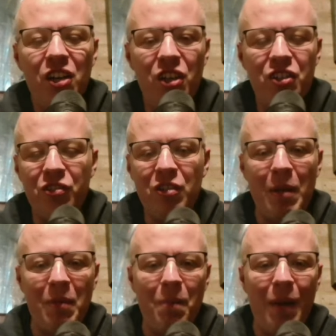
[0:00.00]
Those of you who
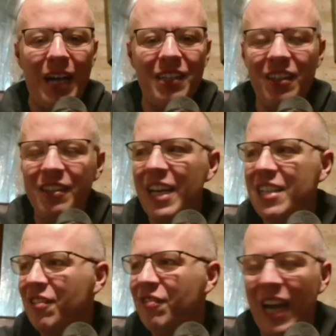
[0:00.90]
remember back to the
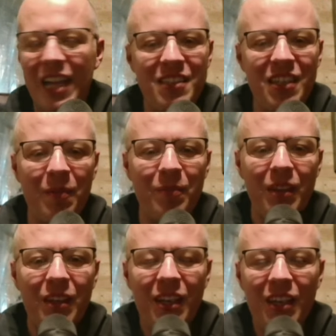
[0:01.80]
days of that
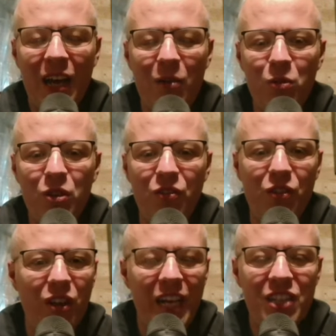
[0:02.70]
that
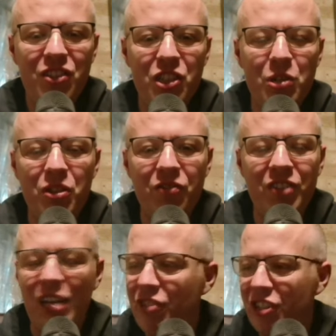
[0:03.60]
wonderful institution of
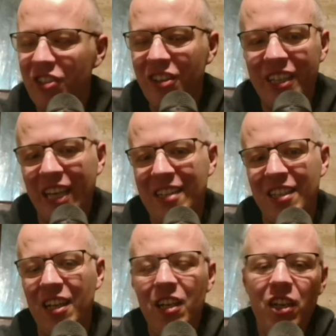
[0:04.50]
James Richardson and
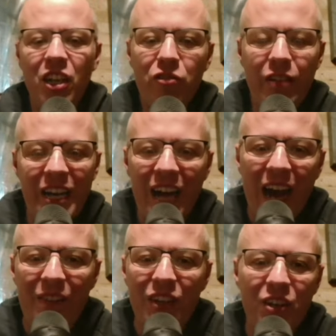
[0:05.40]
Gazza creating
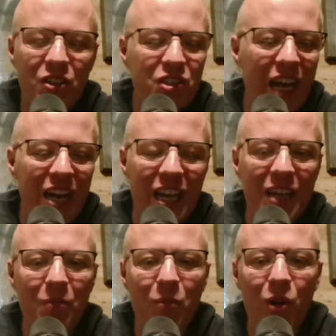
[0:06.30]
havoc on a
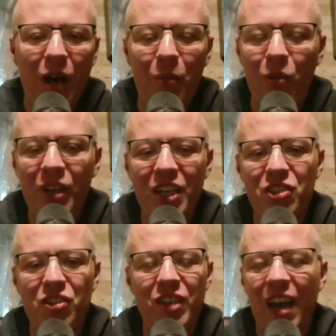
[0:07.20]
Saturday morning and a
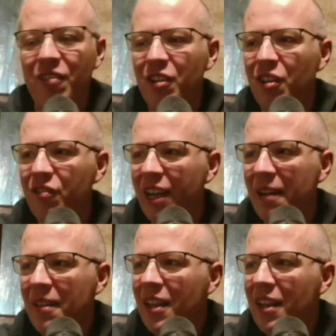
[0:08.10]
Sunday afternoon for you.